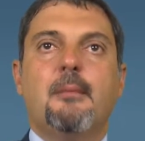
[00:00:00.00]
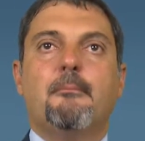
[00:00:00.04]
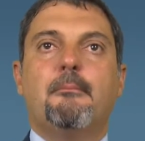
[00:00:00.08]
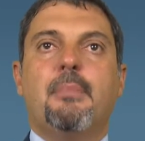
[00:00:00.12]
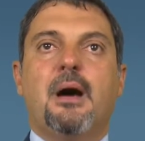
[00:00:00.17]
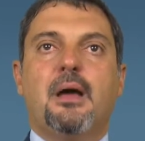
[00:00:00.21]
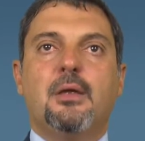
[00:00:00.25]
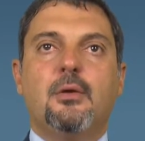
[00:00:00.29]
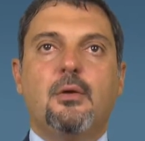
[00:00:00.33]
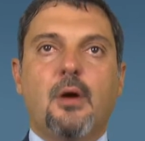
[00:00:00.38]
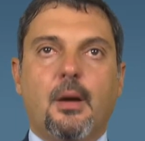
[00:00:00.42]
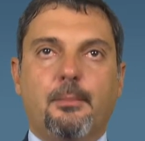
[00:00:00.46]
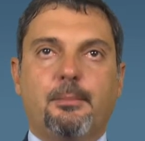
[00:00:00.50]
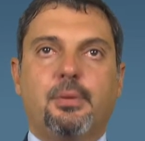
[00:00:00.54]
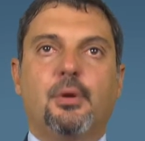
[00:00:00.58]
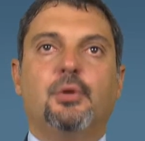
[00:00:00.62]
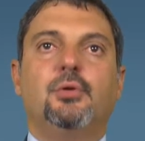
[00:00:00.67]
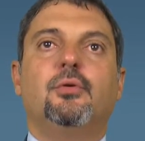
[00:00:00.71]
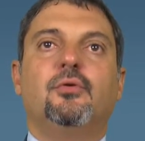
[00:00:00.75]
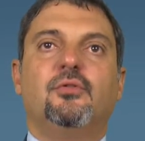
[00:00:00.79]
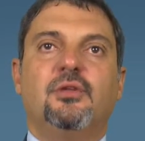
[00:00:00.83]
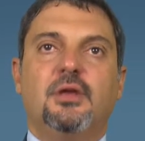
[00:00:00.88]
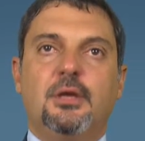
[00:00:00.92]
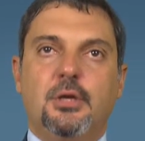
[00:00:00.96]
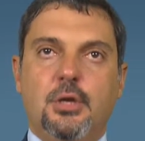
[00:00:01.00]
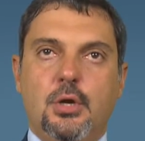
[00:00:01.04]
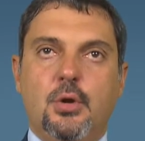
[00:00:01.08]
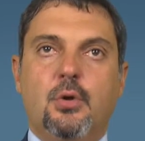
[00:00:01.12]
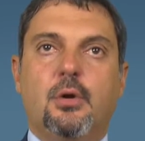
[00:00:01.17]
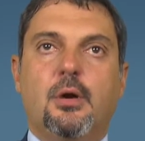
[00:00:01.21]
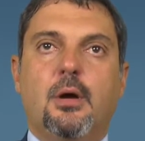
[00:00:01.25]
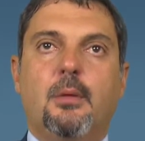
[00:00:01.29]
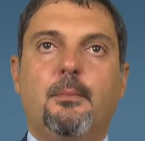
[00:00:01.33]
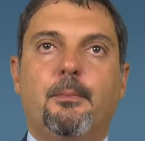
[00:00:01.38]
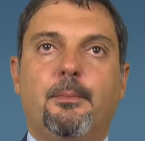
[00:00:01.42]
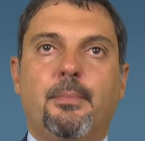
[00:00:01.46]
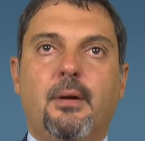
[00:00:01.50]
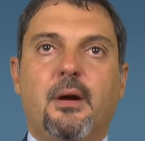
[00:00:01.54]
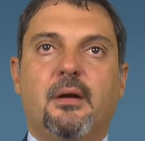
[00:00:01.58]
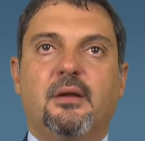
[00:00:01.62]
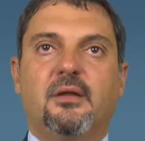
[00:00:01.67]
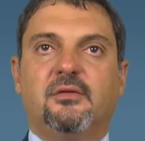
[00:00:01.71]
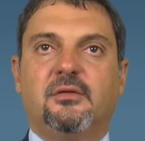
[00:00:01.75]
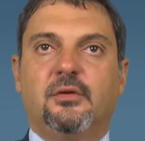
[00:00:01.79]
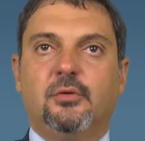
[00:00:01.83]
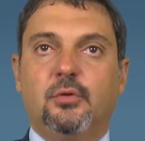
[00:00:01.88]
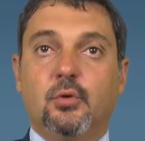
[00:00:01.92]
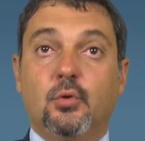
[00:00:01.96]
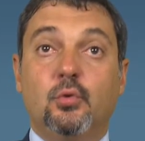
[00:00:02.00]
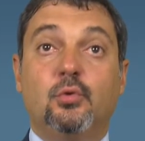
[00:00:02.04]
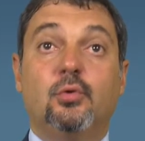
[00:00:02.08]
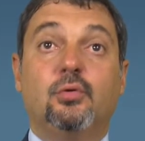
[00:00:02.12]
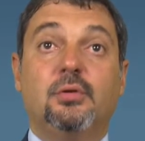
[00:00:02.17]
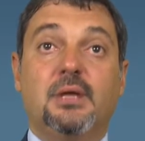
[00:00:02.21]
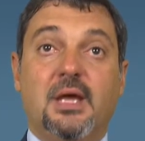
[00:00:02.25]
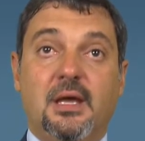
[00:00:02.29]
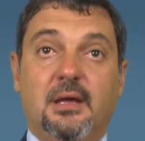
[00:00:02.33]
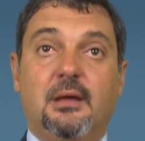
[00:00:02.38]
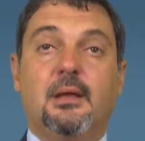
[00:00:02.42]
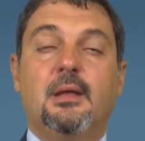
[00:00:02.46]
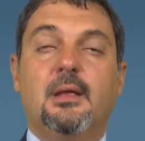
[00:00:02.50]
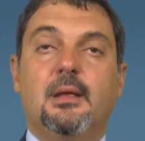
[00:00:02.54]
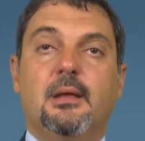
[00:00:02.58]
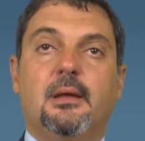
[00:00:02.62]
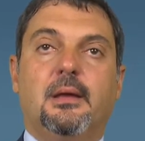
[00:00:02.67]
but you are producing new components due to the